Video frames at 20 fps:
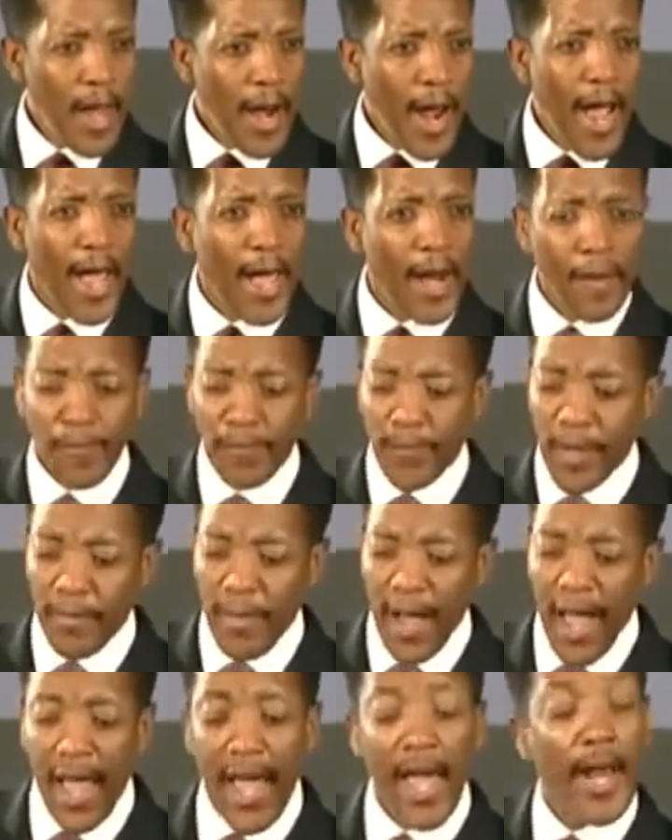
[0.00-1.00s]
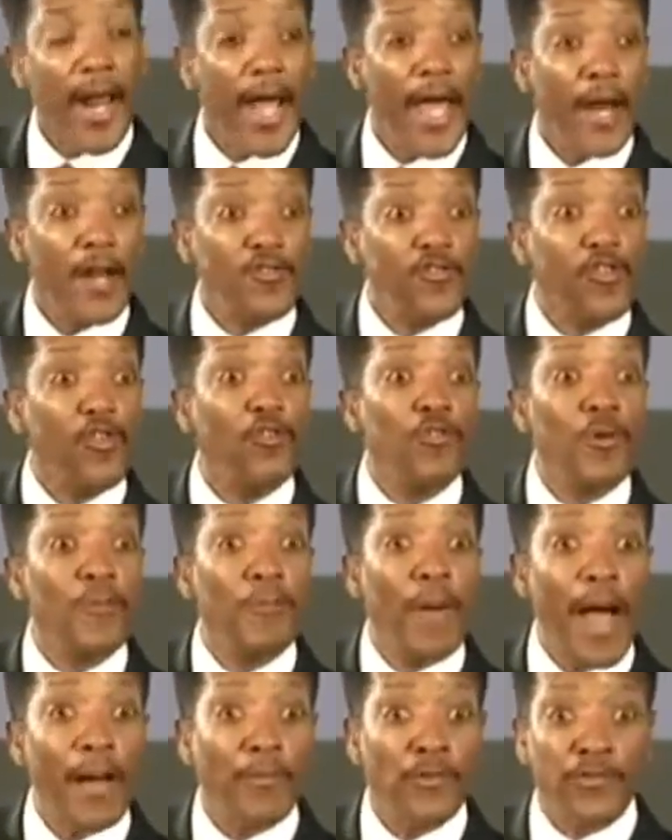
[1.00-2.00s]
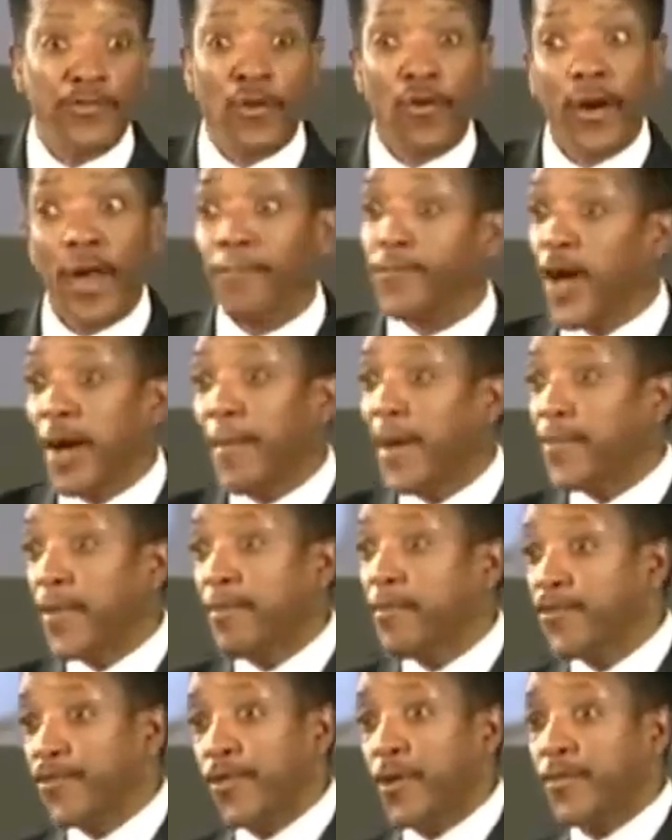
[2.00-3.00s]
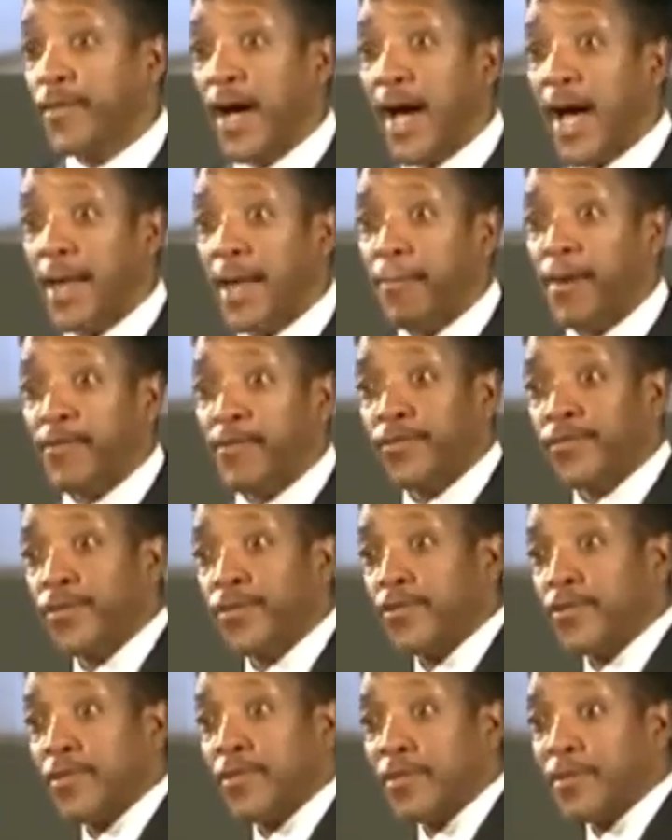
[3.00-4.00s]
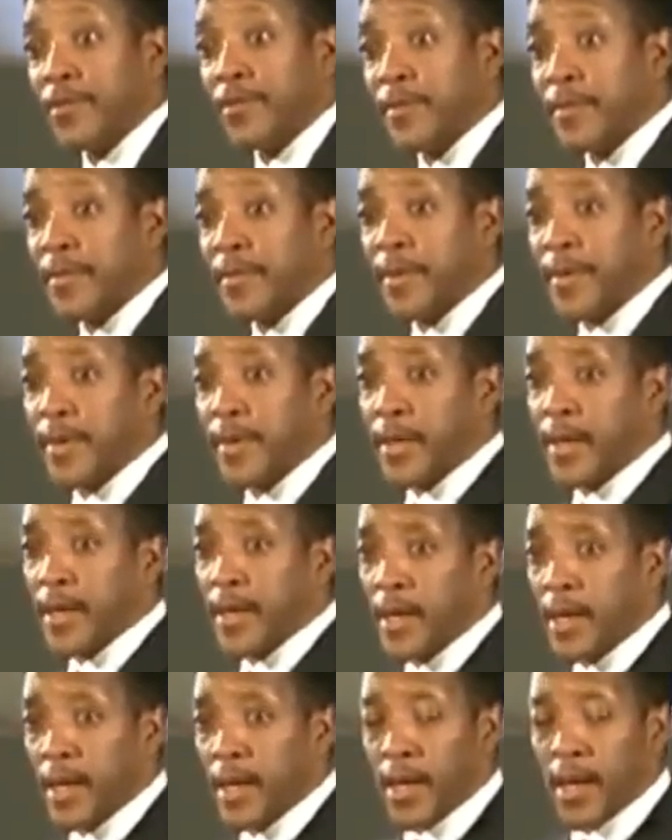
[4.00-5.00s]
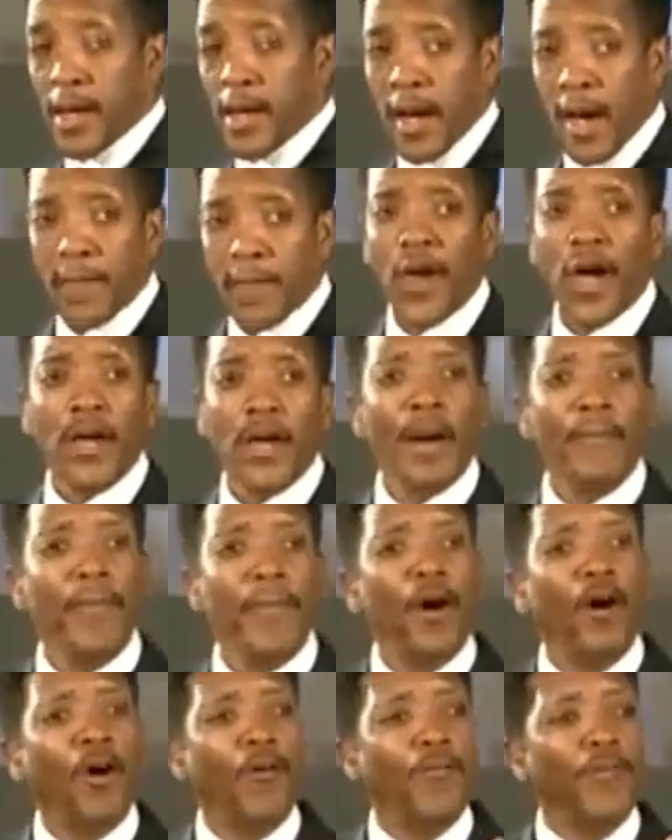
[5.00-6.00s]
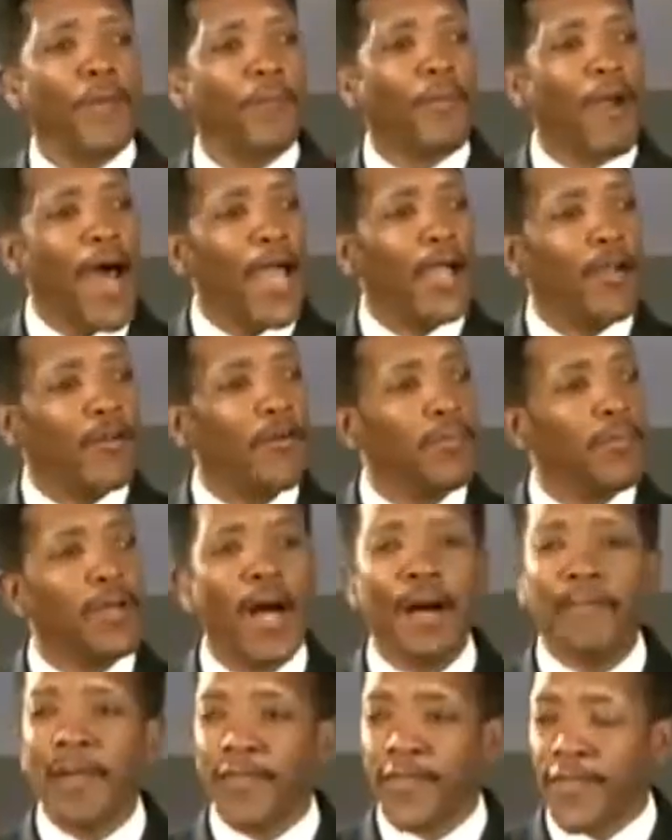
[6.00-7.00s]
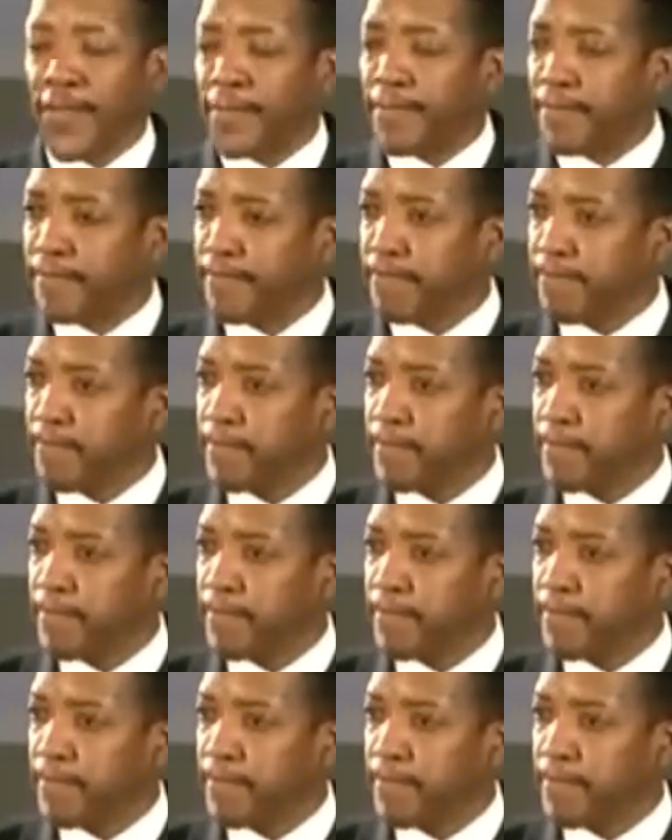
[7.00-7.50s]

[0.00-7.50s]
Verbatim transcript: And I had a, in my hand, I had a children Bible story. I'm talking about the mystery of God, brothers and sisters. I'm talking about, behold, the bridegroom cometh.